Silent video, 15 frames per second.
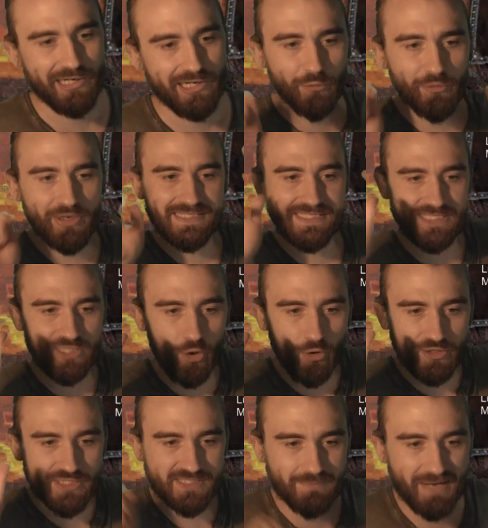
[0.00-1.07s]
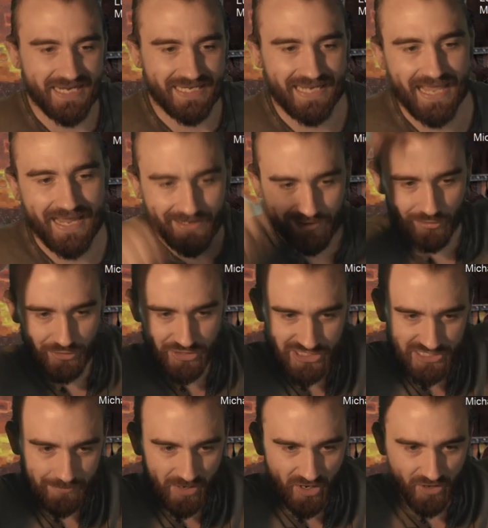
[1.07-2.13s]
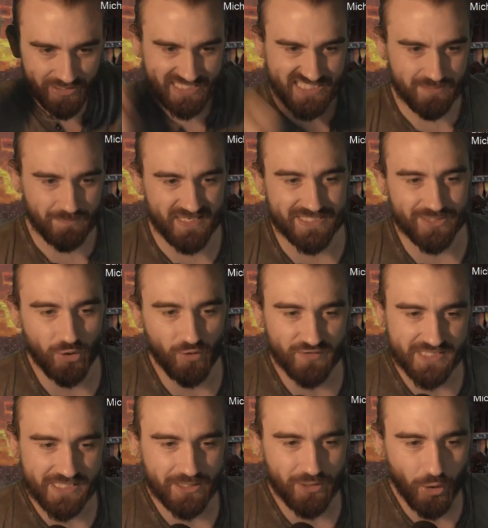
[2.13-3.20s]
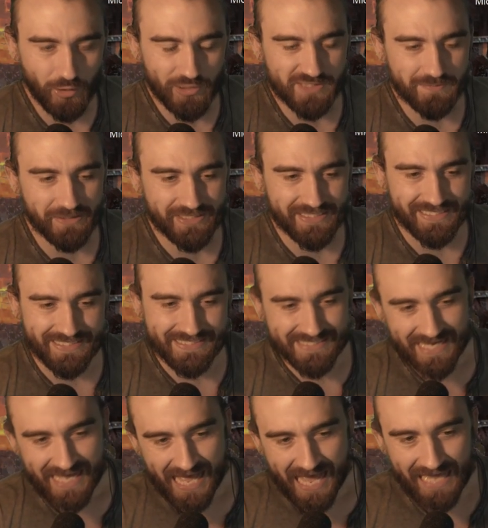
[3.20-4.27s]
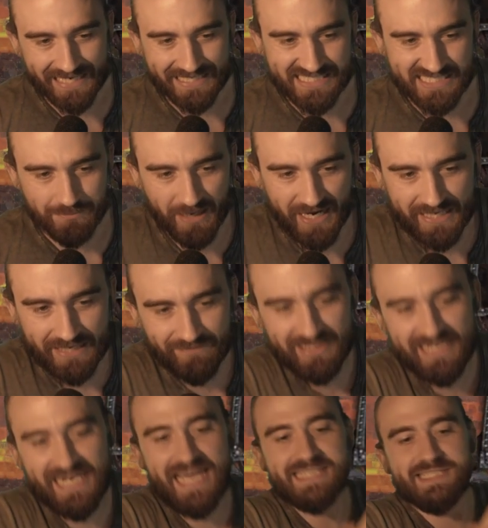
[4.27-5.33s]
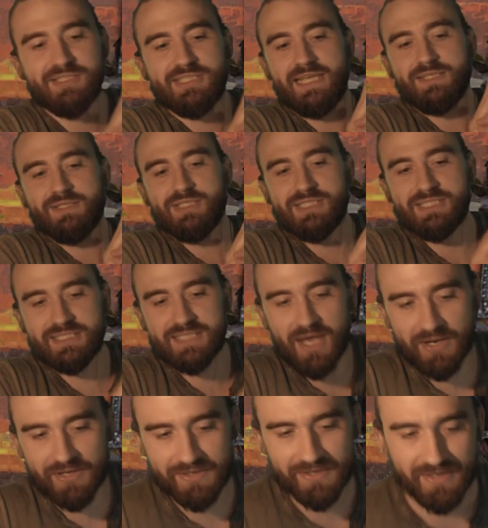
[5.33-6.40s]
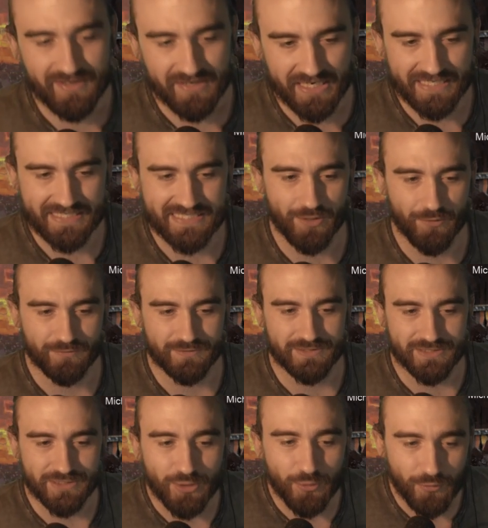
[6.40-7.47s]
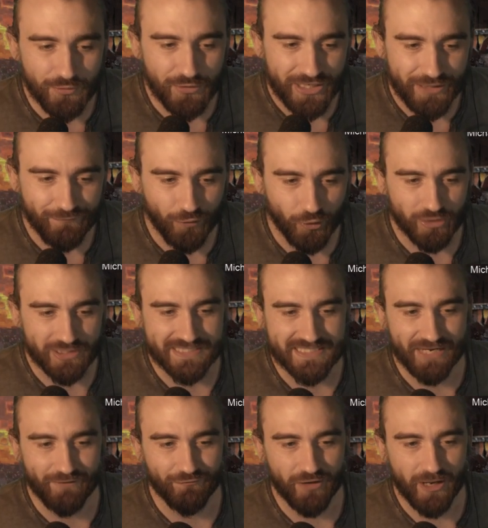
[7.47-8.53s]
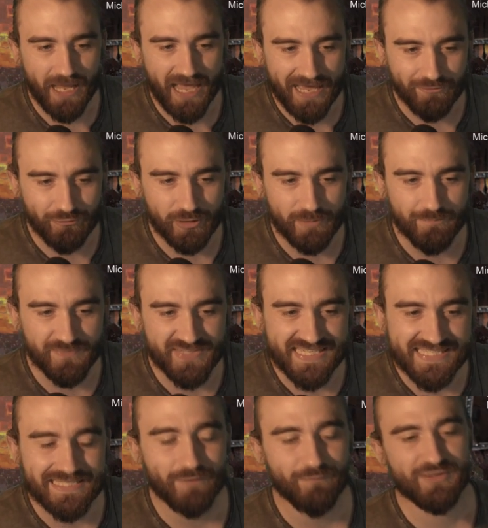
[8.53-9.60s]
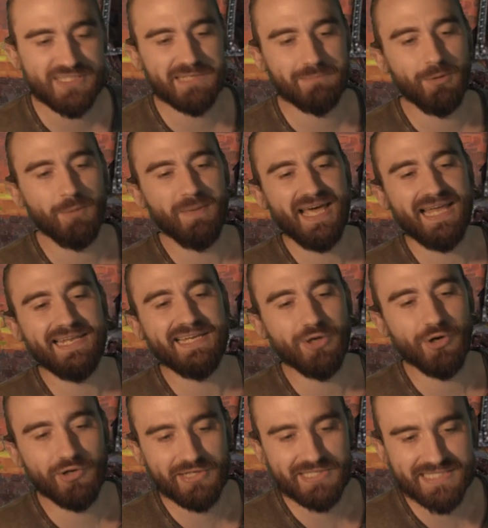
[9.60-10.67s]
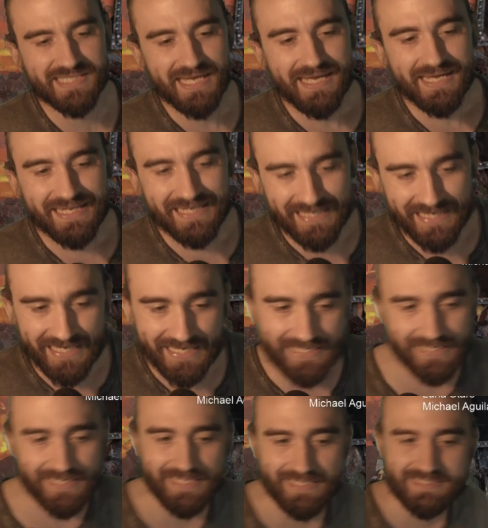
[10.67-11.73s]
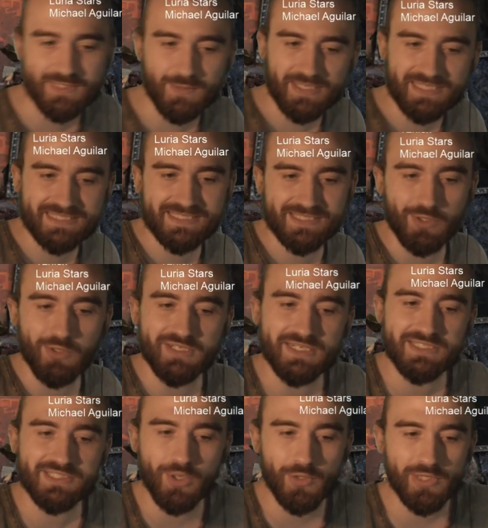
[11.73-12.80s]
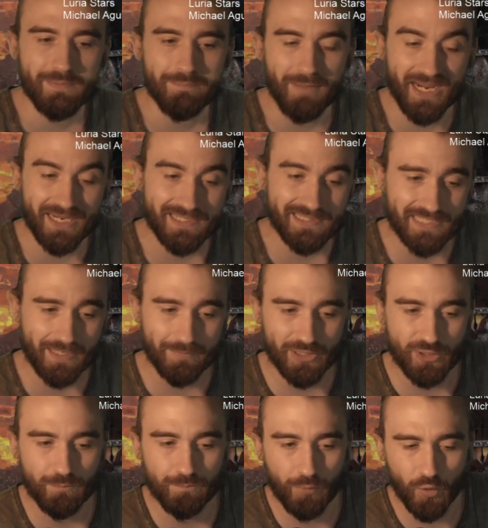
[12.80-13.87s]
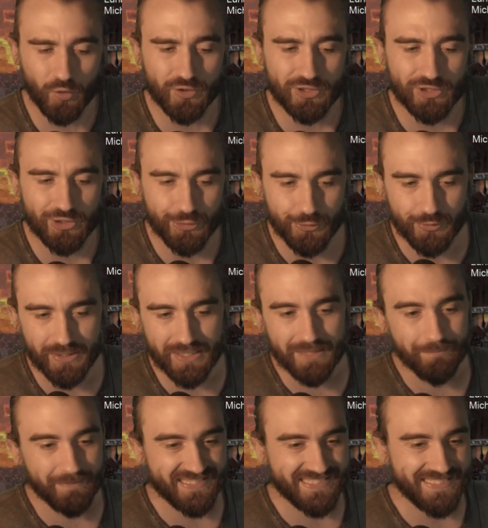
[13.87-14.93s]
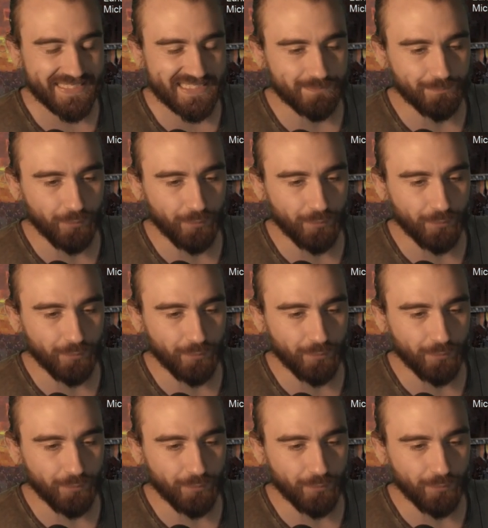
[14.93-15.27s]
Luria Stars, Michael Aglar, Shamanic, Spencer Hofsty, Carlos Martinez, Alex Michael, Laser Set to Stun, Eric 0234, Jeff Henry, Diesel Fisselpop, Ellie Curtis, leaning into it, Santa John, Michael W, Pocky U, Matthias